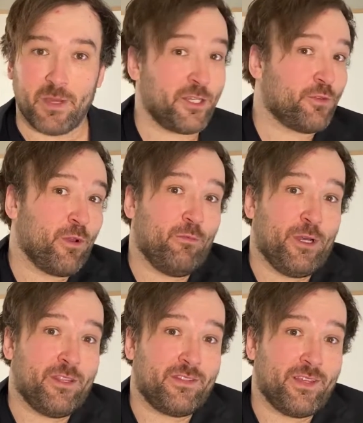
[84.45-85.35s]
I just read
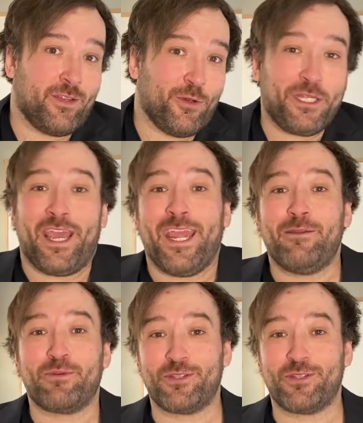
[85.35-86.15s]
one that said only